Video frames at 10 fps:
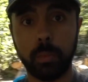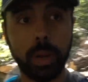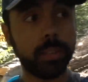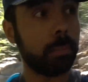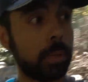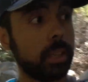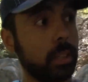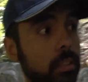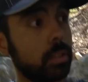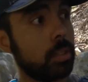raising
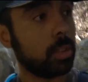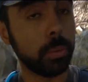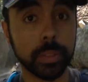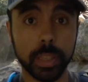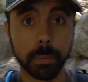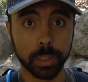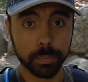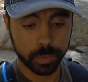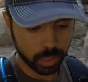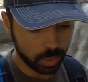bees and doing timber,
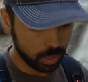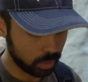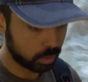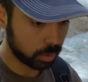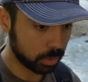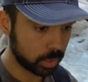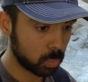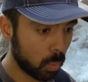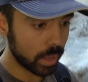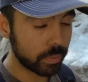until
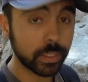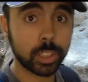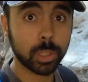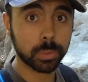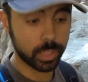his wife and children